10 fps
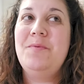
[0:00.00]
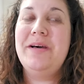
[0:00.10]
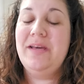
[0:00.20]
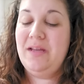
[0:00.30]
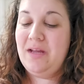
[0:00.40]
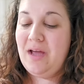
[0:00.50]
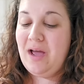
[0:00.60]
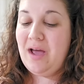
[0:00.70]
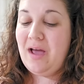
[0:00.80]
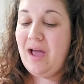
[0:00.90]
but
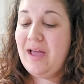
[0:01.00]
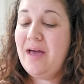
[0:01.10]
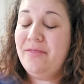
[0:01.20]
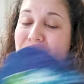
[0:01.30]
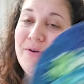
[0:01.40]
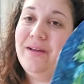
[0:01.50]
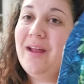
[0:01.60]
I, I got through it.